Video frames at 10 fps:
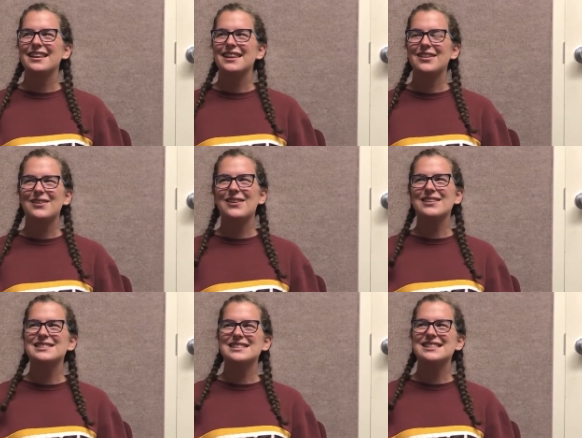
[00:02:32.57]
they were
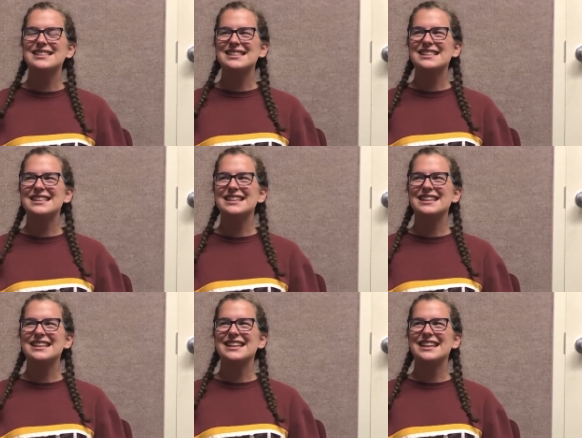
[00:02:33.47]
all just,
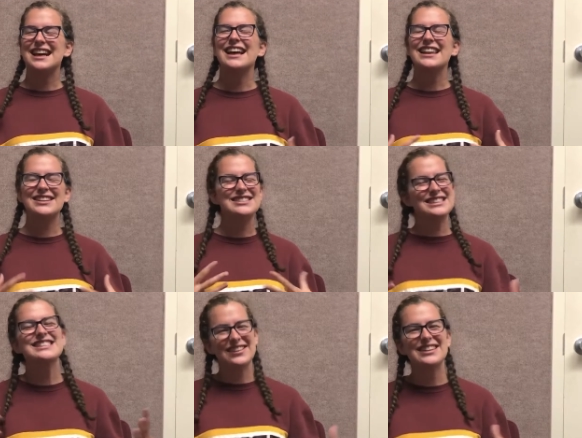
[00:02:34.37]
there's
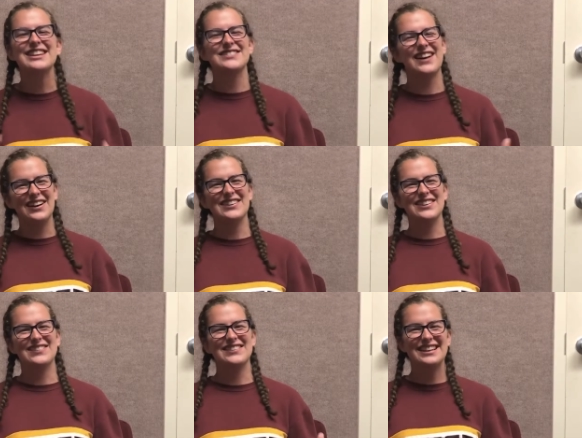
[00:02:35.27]
just something about
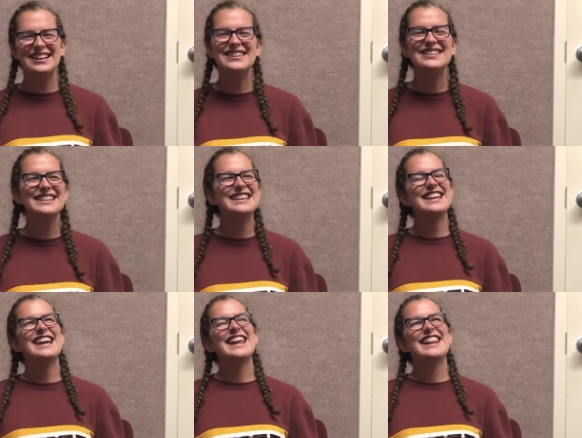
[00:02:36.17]
them, you know,
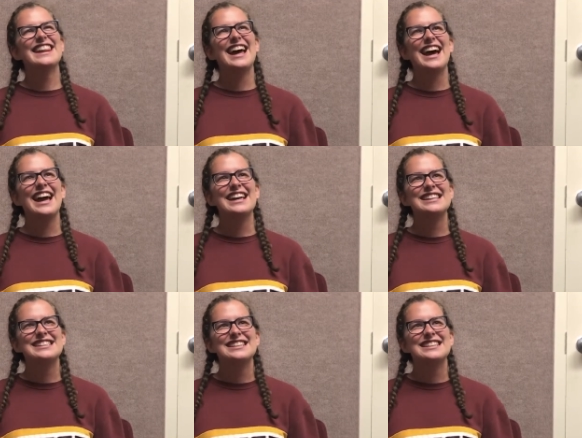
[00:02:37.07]
that